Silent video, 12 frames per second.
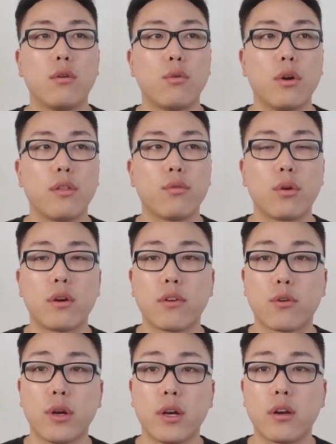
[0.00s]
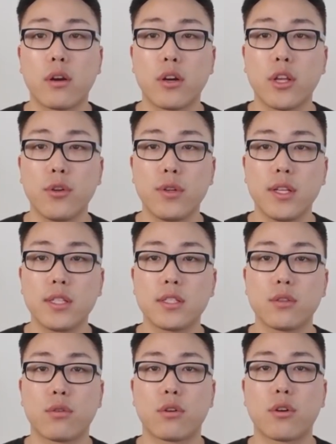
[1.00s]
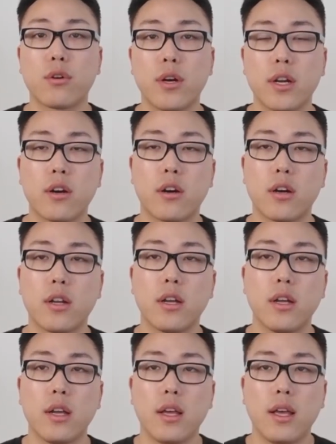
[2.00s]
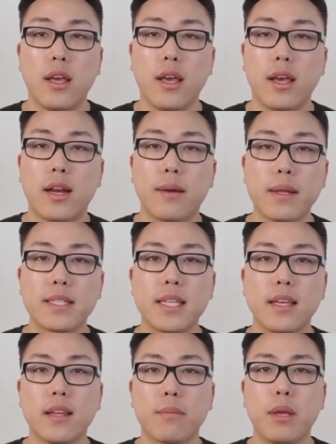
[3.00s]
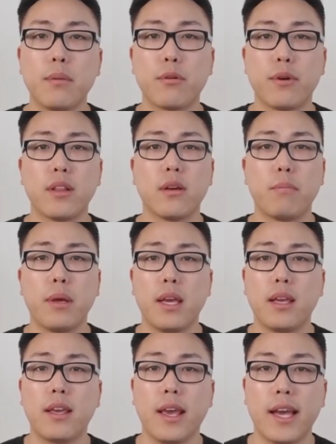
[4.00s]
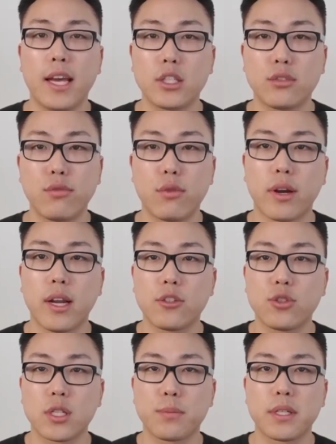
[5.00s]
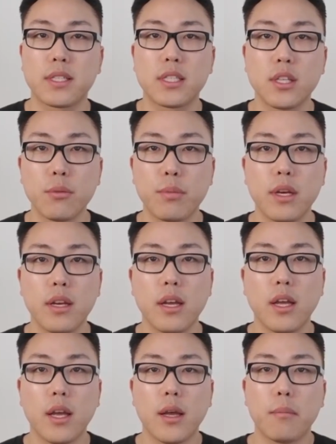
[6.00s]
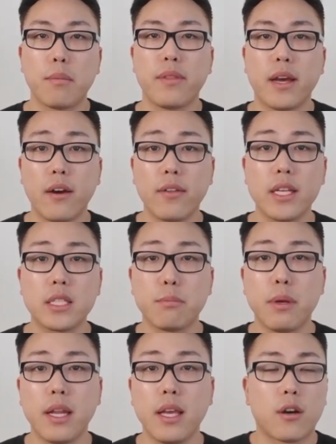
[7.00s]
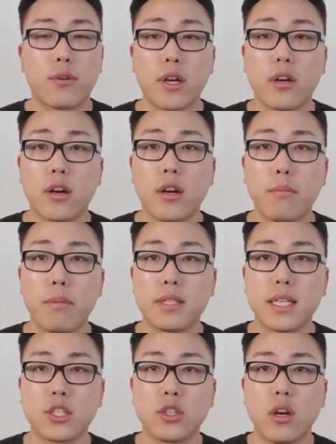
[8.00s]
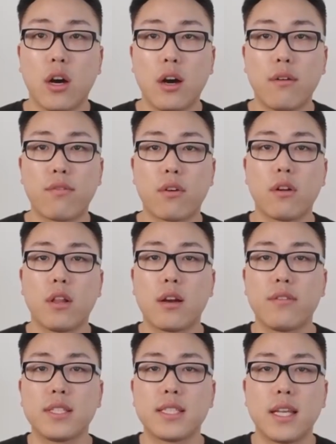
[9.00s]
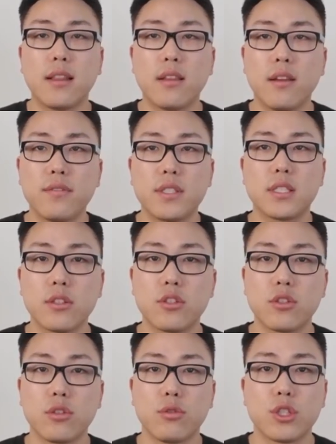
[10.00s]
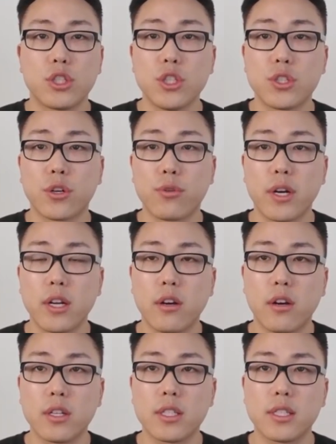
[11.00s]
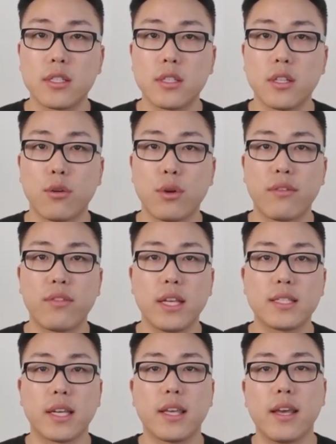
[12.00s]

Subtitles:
with one of the credit card unions or credit card. And I'm not saying that people who end up paying cash for a hair transplant is stupid, but nowadays many credit card companies actually offer a lot of incentives to just use their credit cards. You know, we have things like